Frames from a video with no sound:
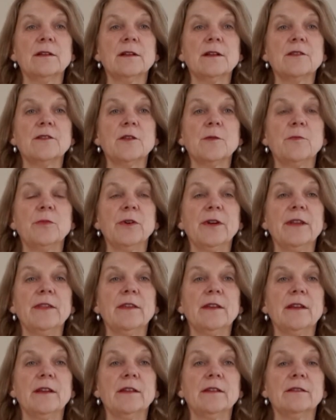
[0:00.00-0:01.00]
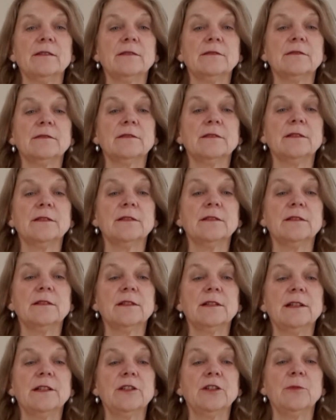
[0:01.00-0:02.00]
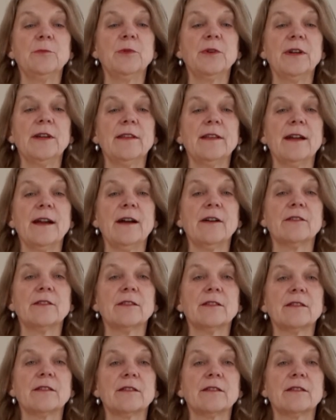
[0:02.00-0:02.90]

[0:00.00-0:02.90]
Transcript: As you breathe in and you breathe out,